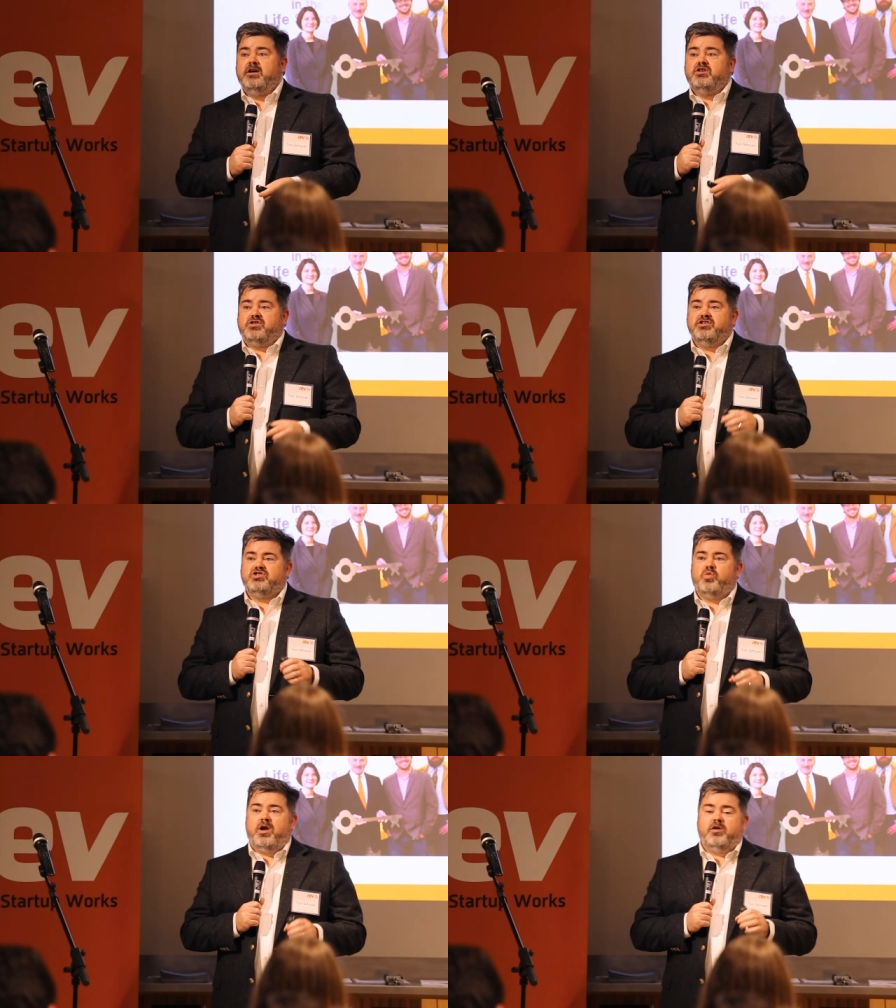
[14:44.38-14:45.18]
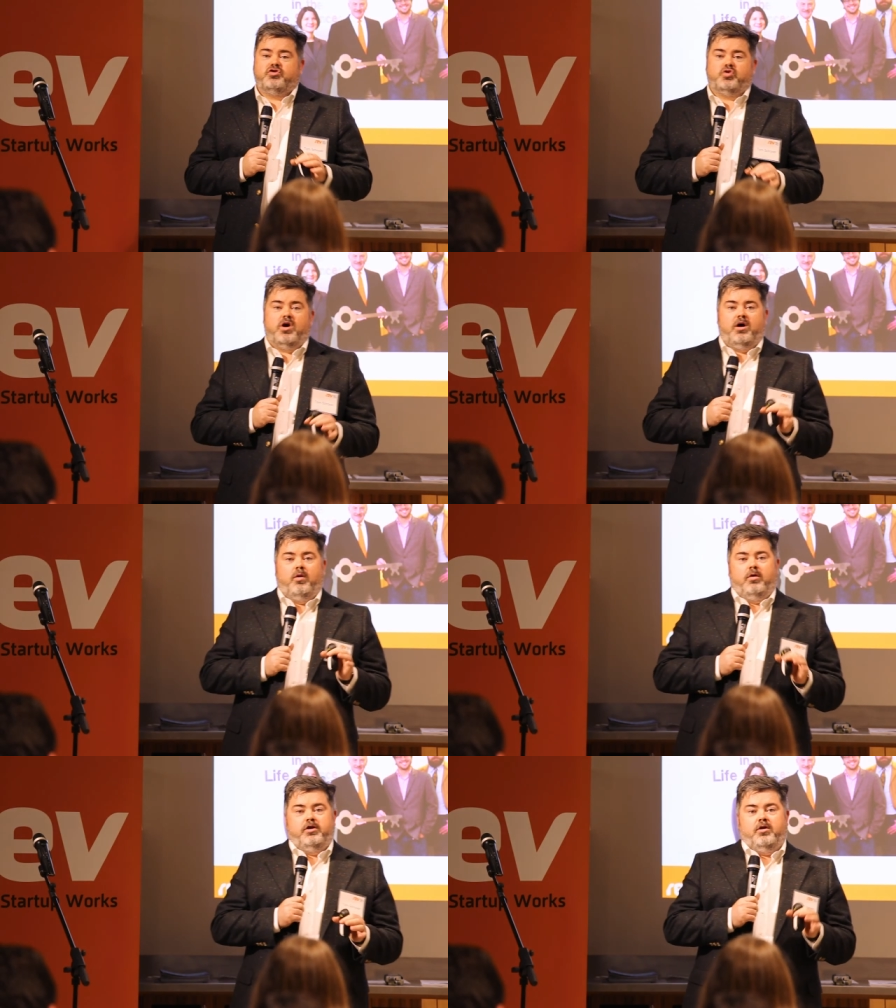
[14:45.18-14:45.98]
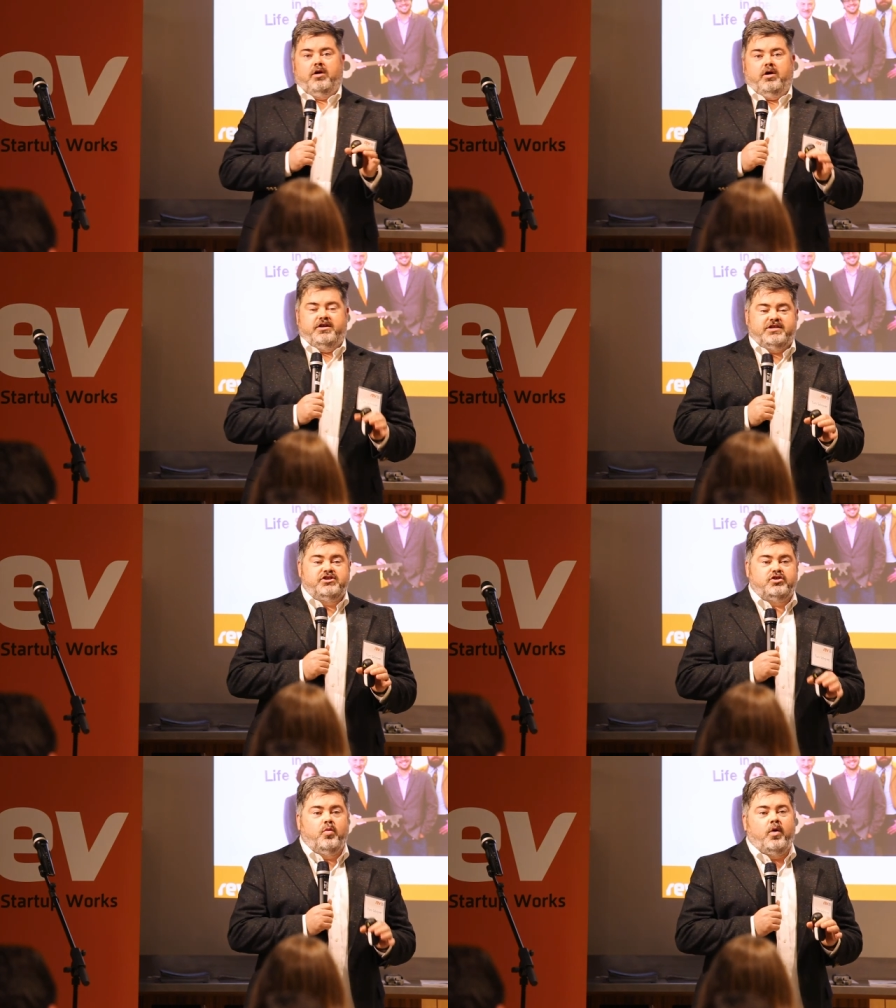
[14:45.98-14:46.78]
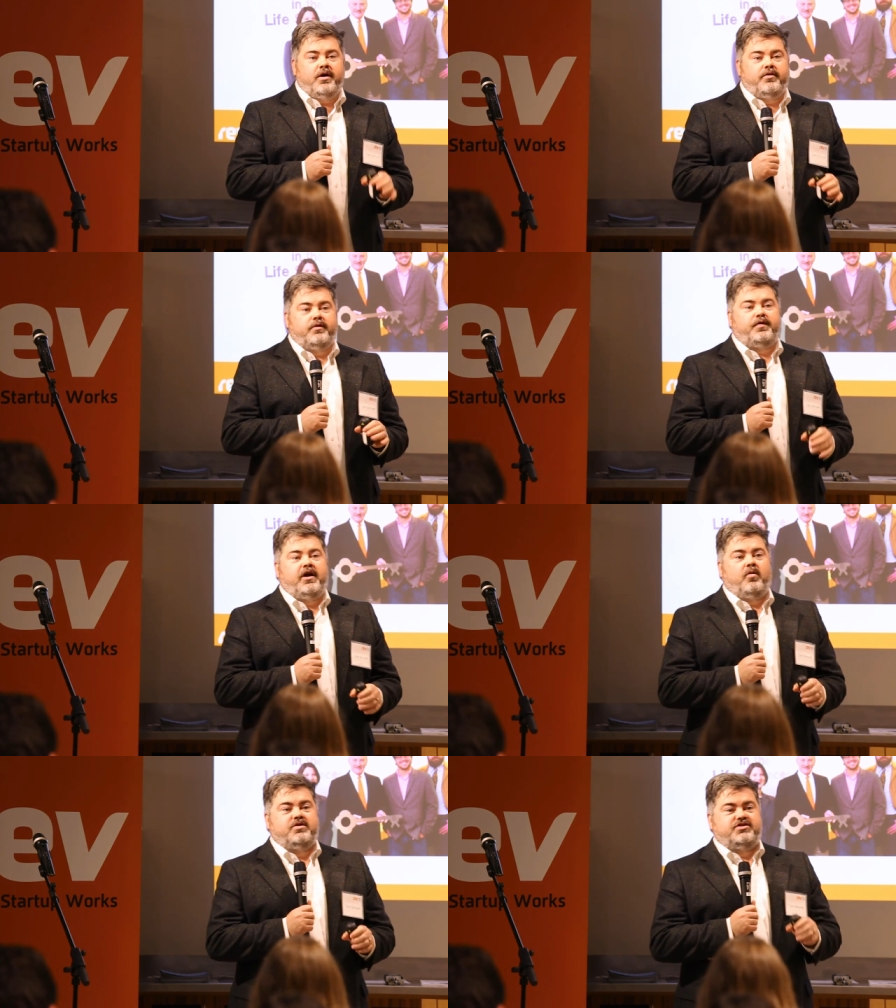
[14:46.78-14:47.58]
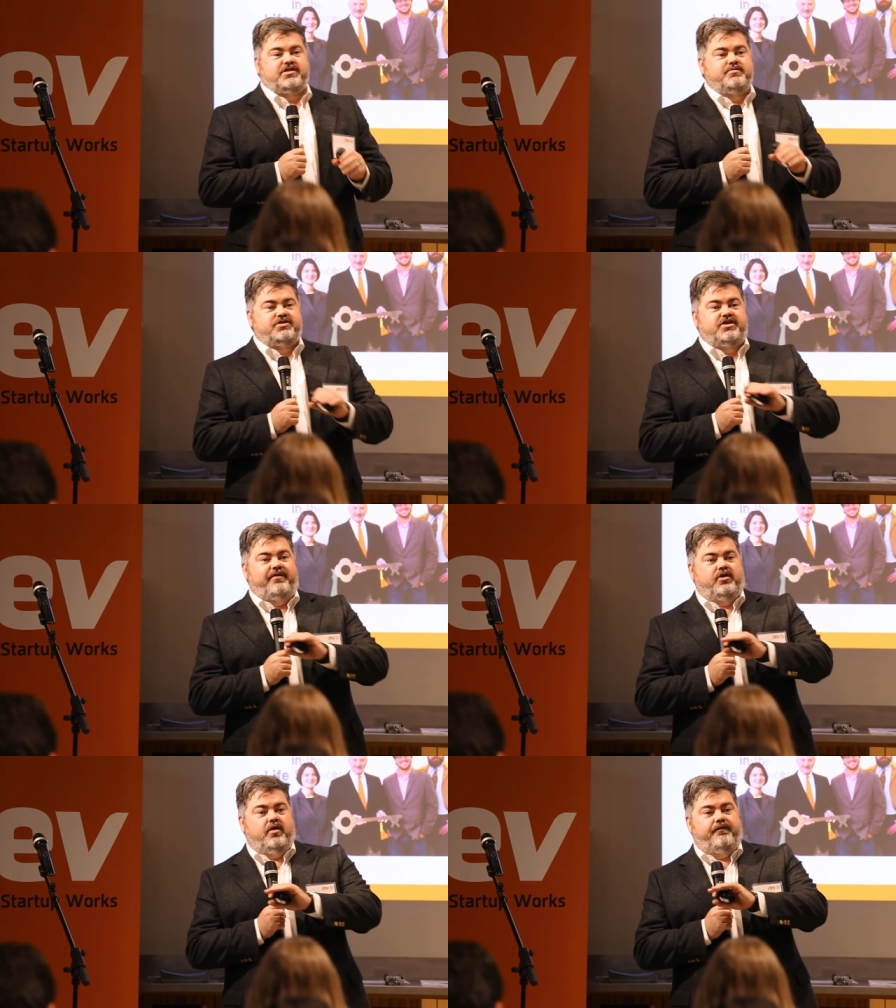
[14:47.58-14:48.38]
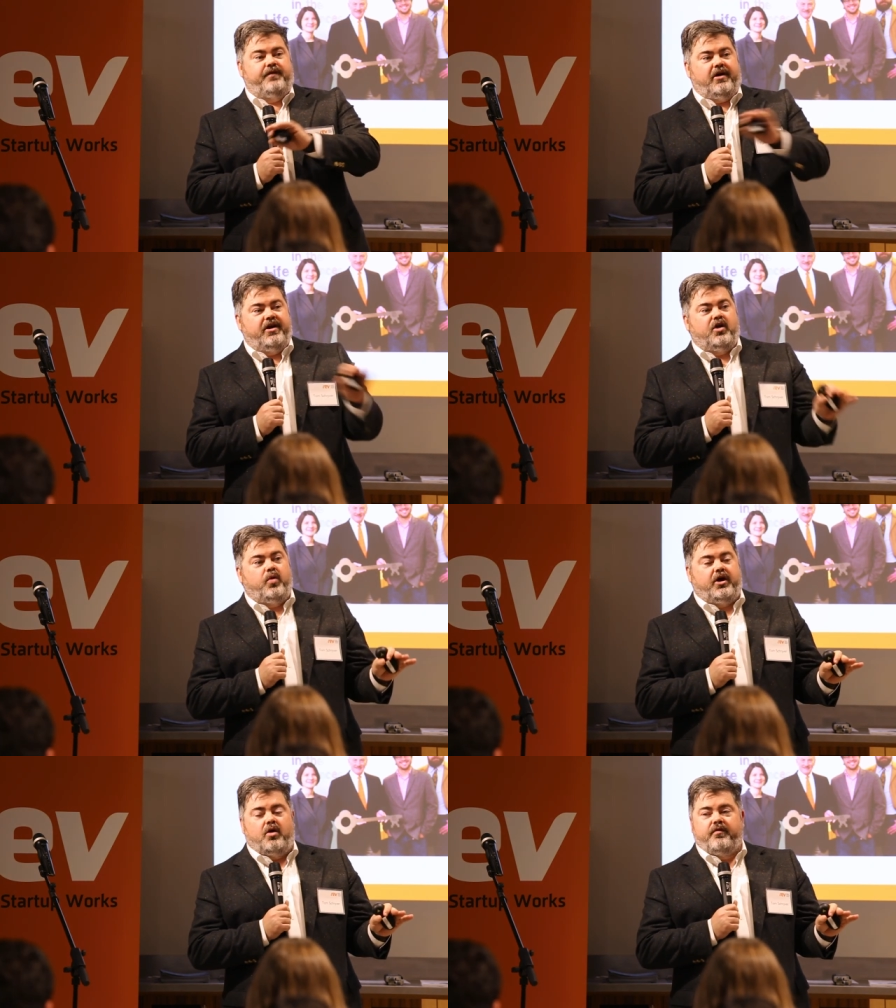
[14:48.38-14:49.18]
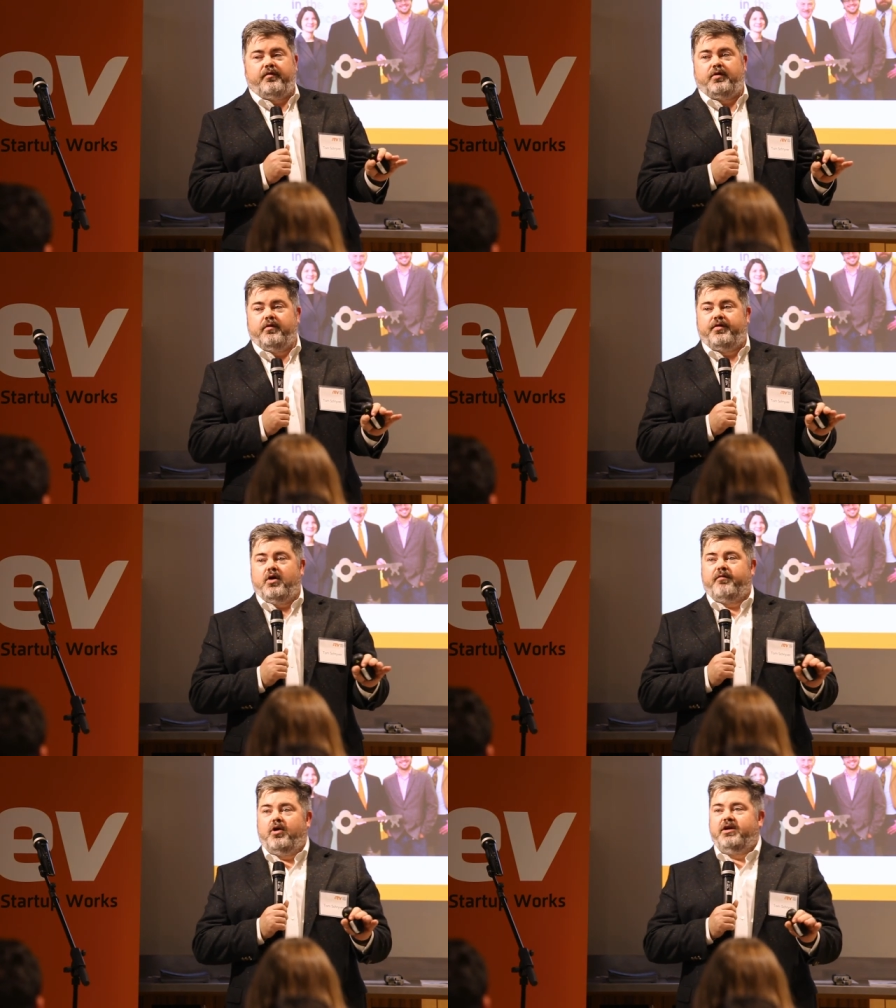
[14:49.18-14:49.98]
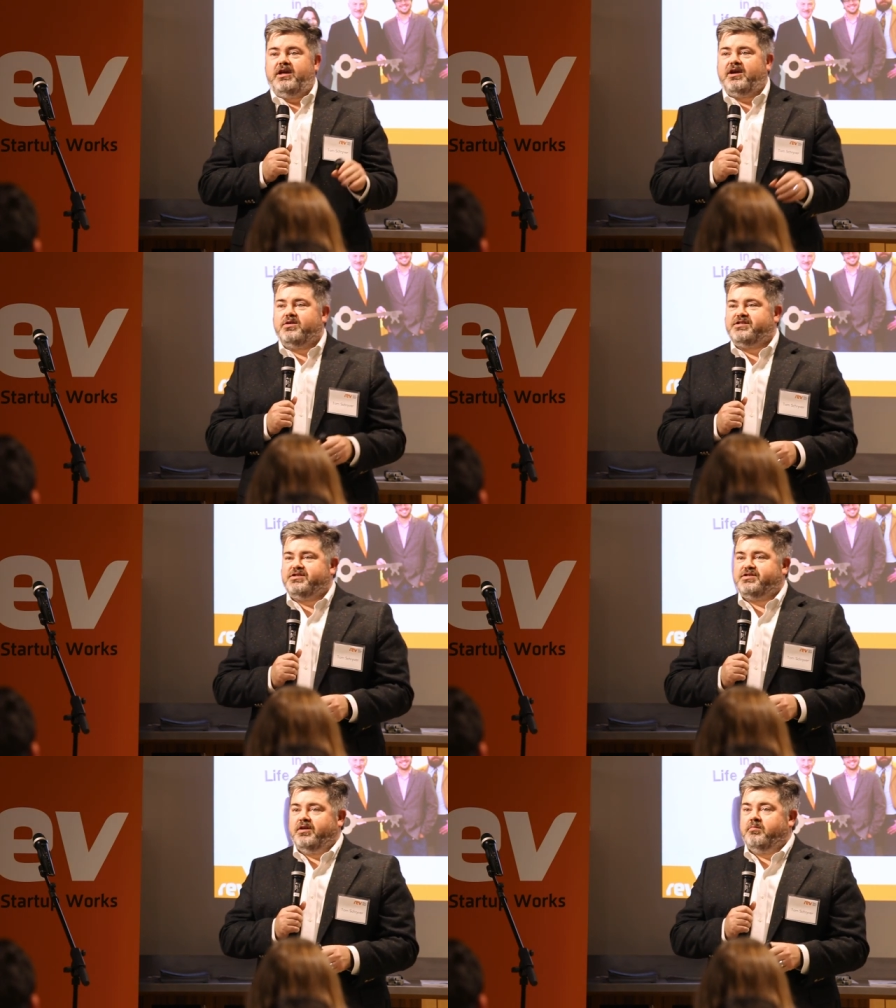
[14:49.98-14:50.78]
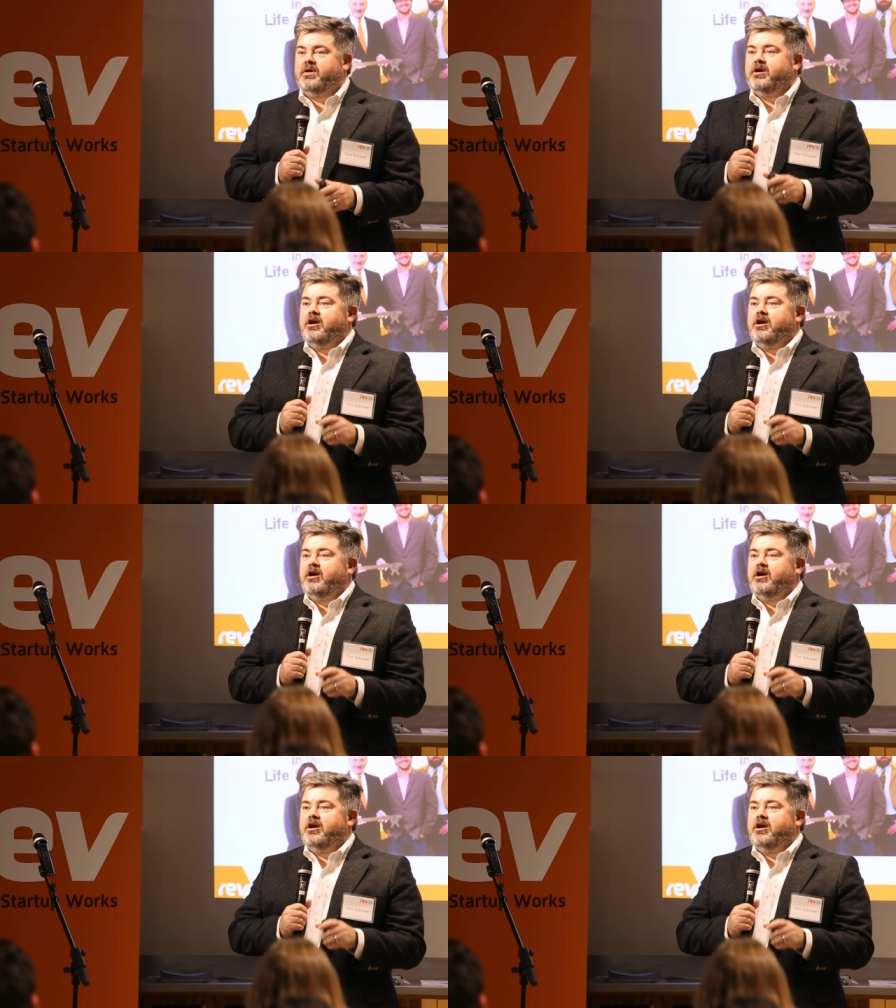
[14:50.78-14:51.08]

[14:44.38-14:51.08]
So I just want to draw your attention to one other thing, which is I'm just giving you a very quick overview of the overall ecosystem.